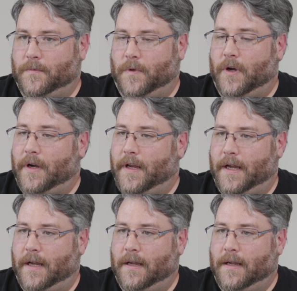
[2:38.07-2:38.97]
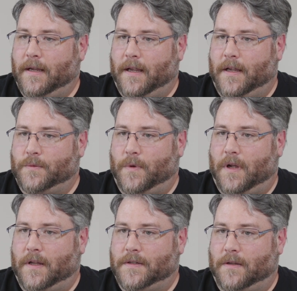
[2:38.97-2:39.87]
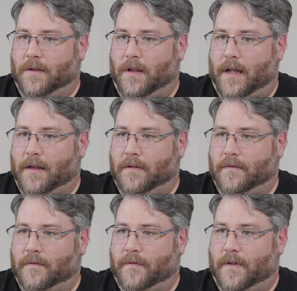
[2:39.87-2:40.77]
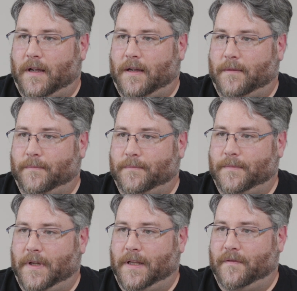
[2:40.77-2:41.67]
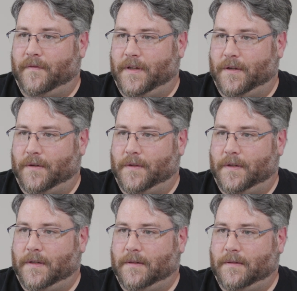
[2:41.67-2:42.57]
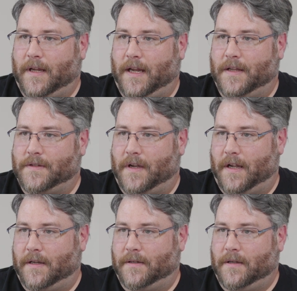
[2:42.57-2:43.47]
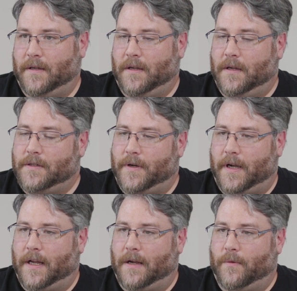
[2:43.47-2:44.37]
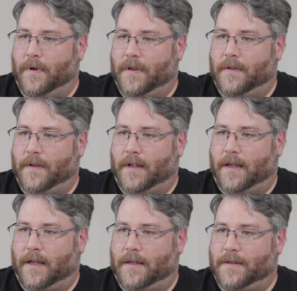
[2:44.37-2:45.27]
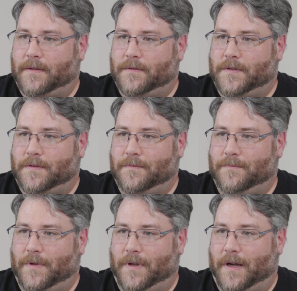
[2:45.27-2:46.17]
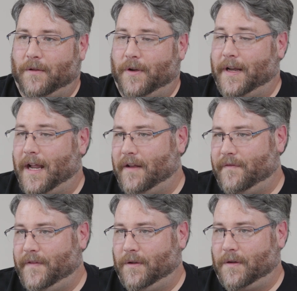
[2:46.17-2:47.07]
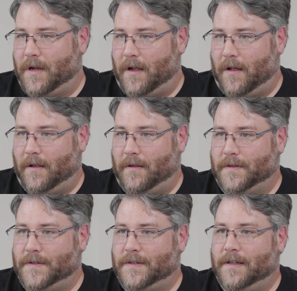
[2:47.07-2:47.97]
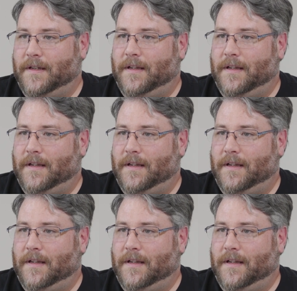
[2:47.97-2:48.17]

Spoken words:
learning, as well as a lot of in the field, hands-on training with learning how to field calls,